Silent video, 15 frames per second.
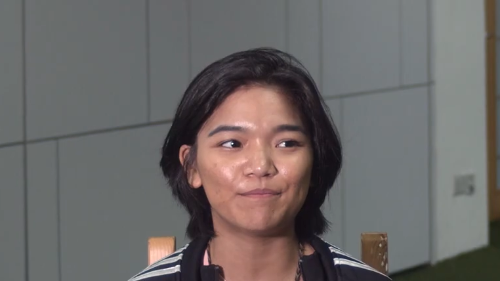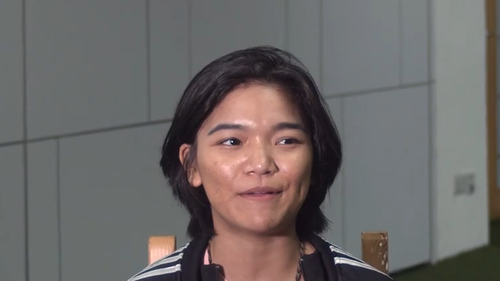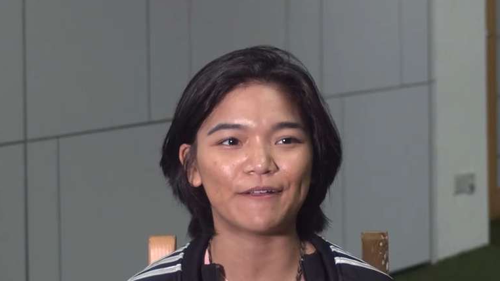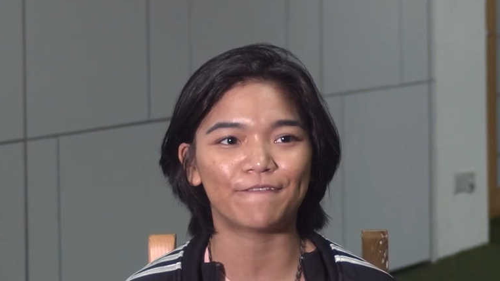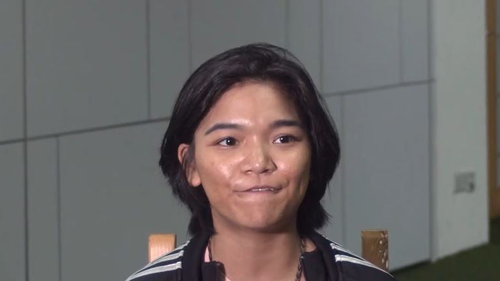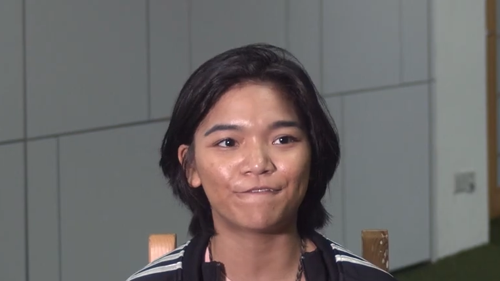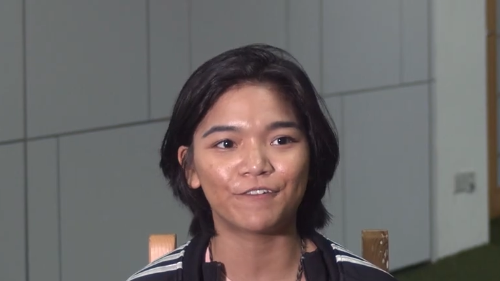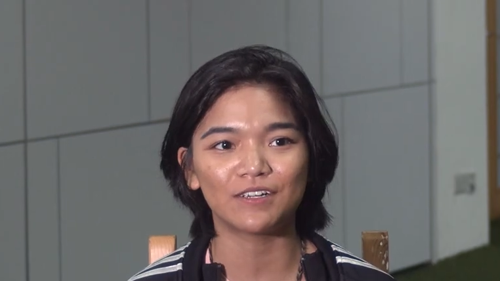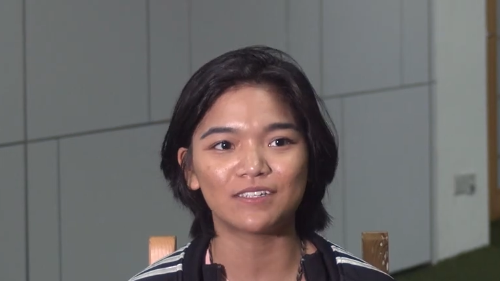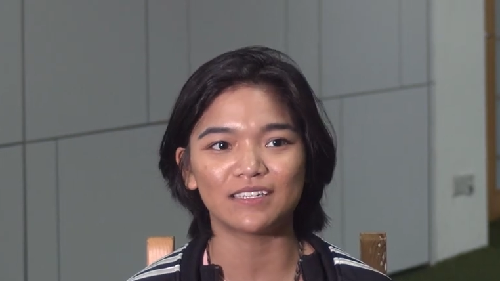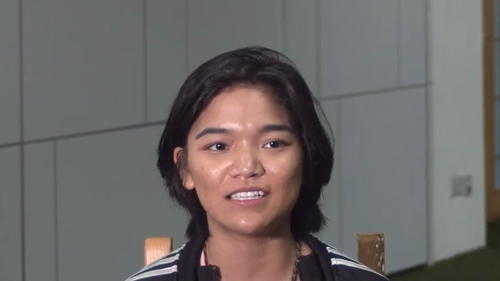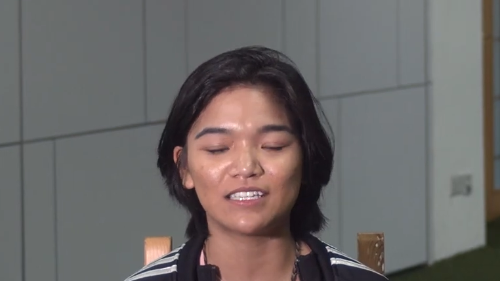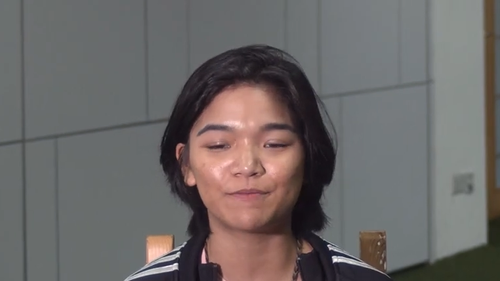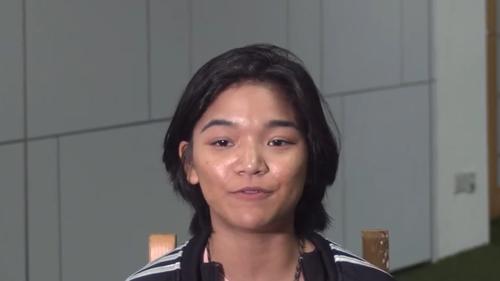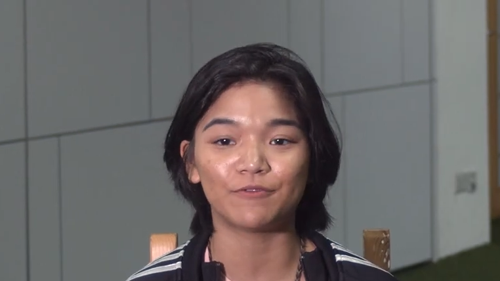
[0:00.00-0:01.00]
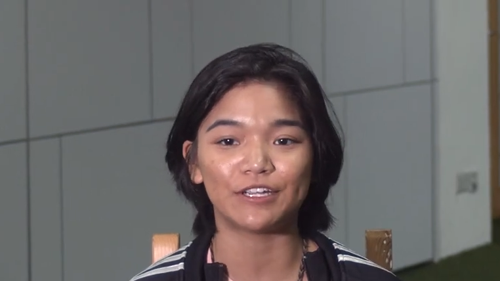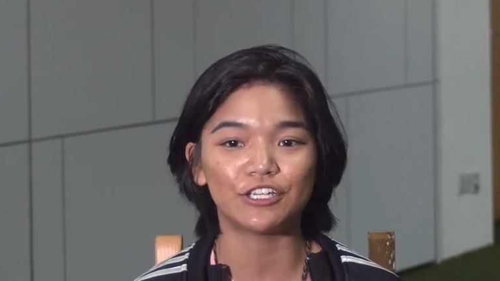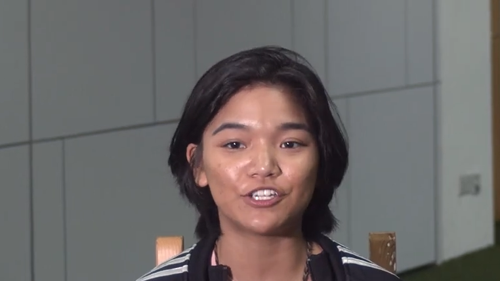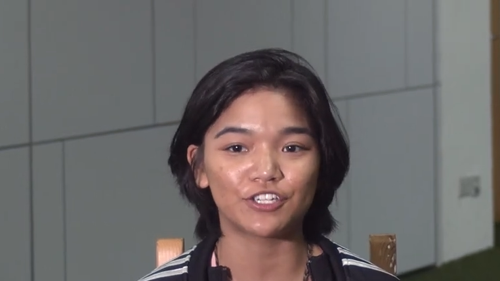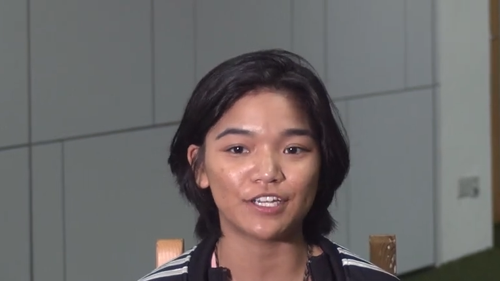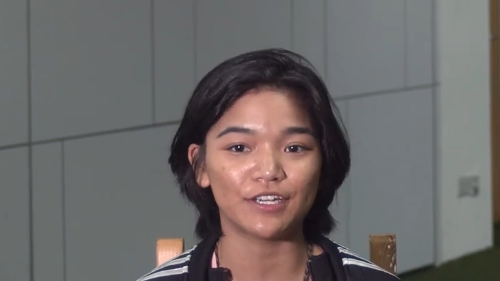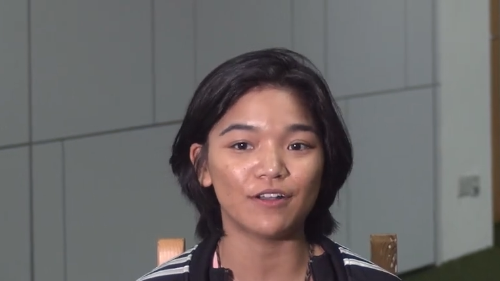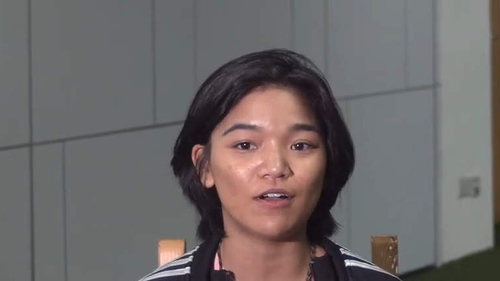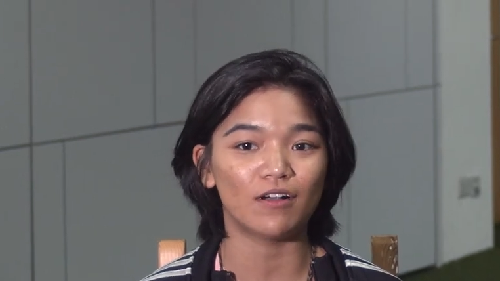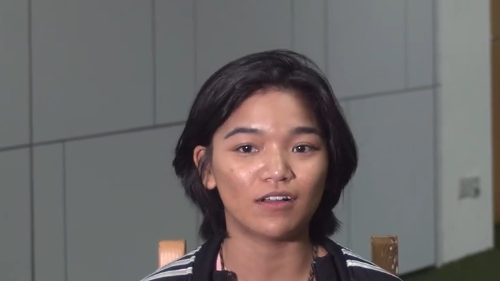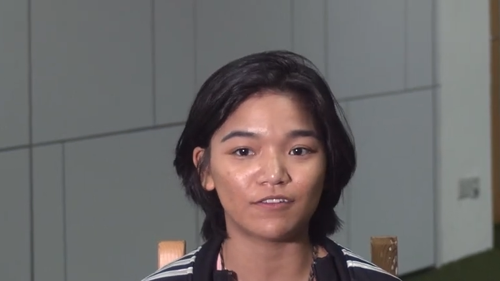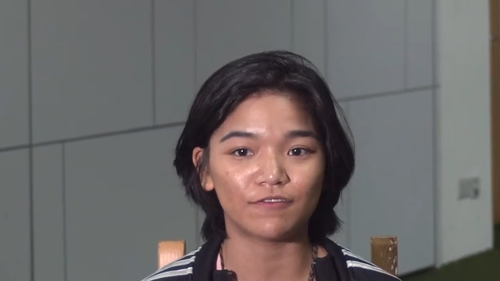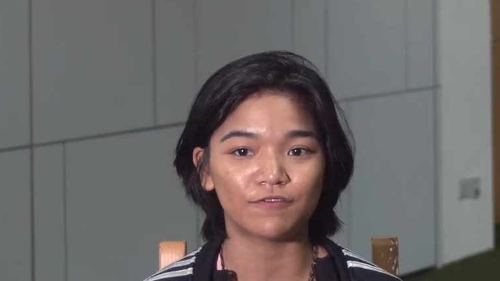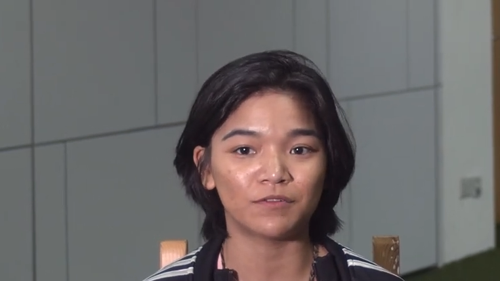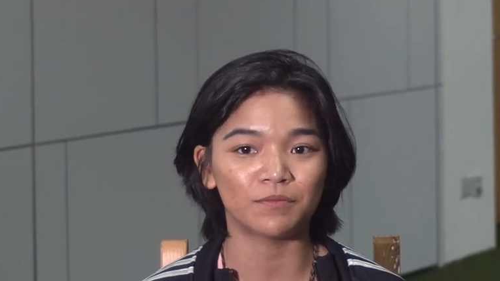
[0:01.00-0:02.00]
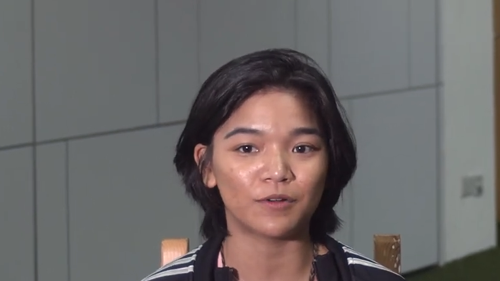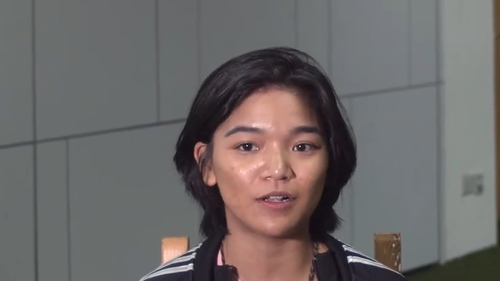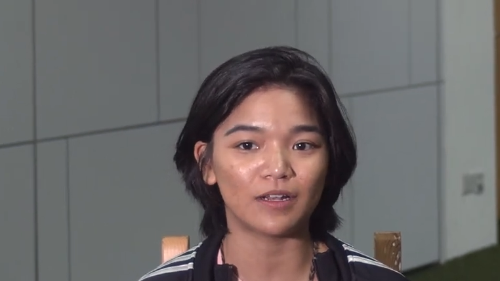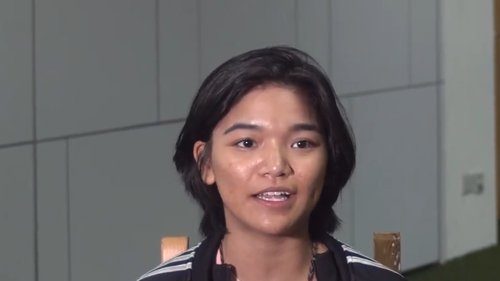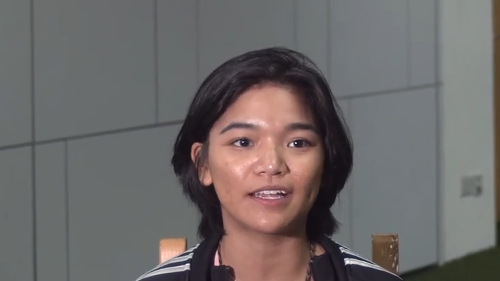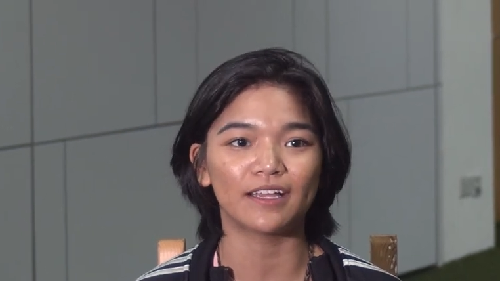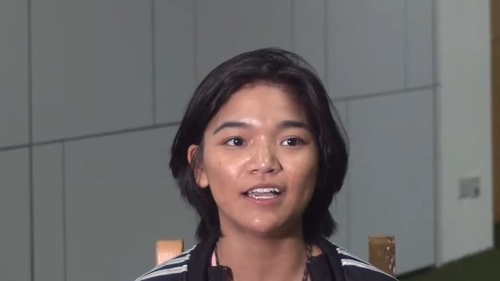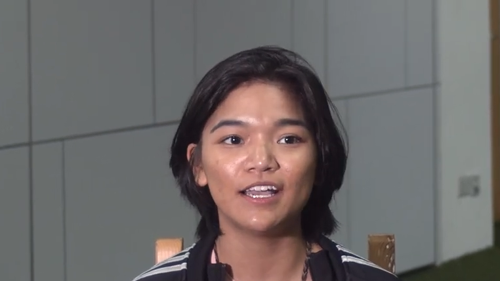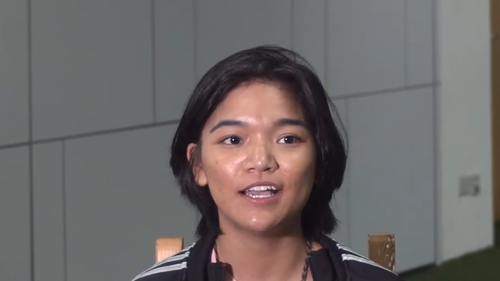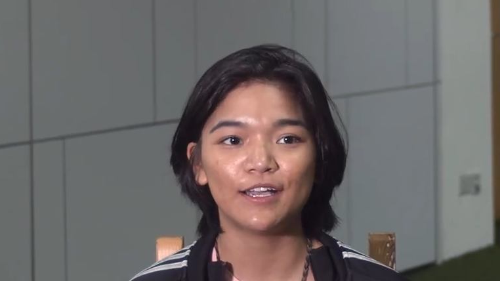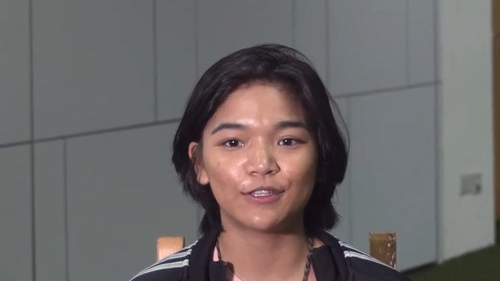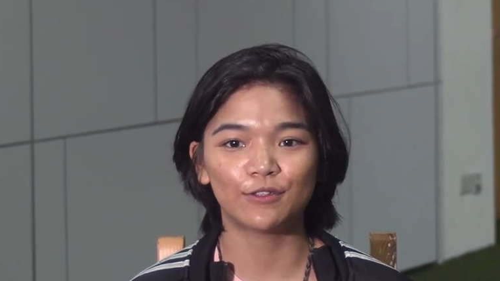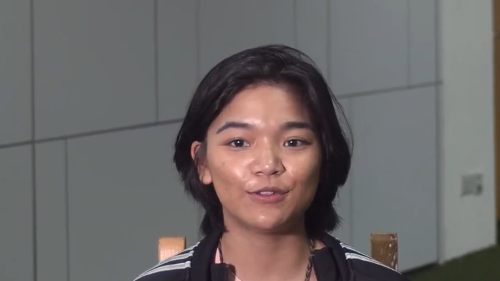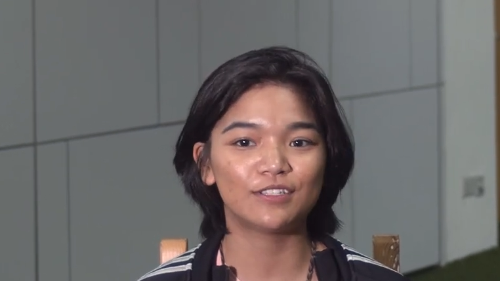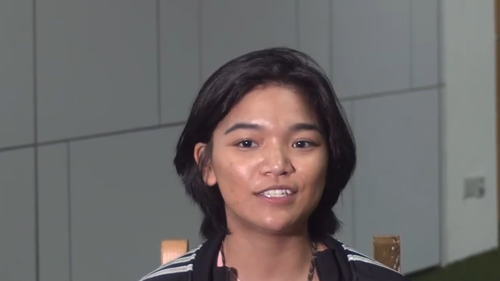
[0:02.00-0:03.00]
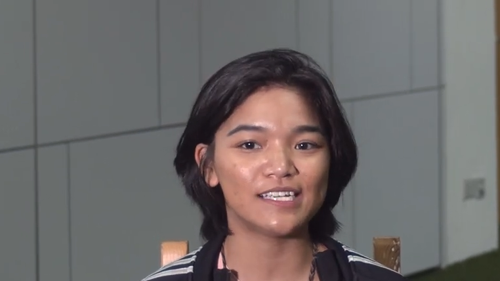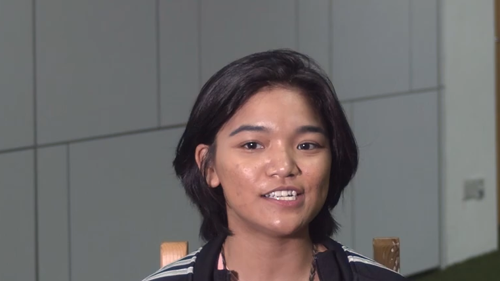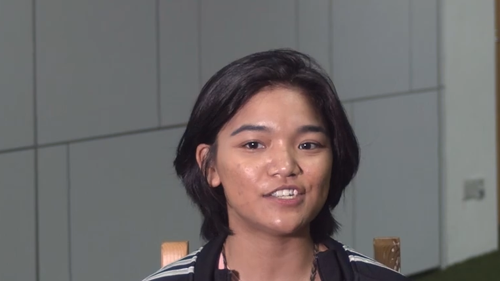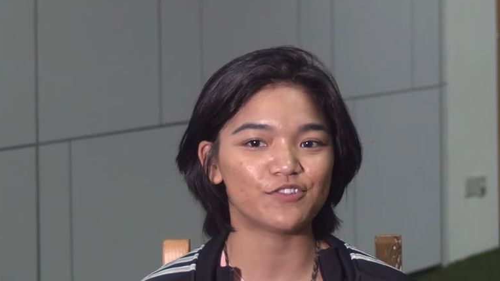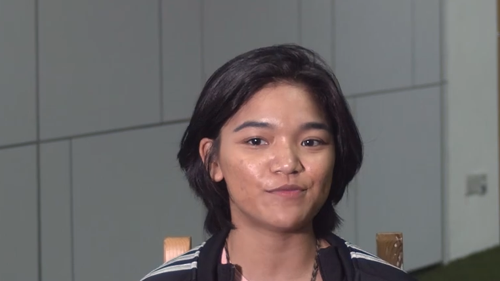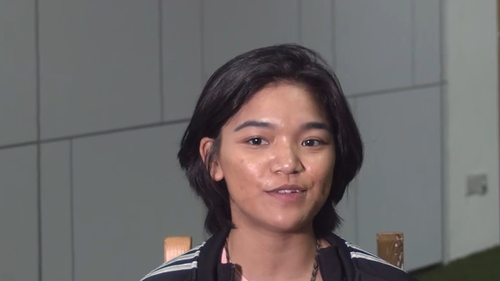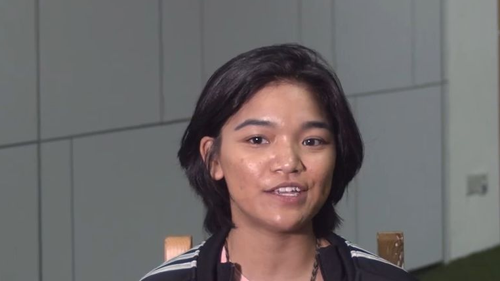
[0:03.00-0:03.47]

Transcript: My first inspiration on football, like to teach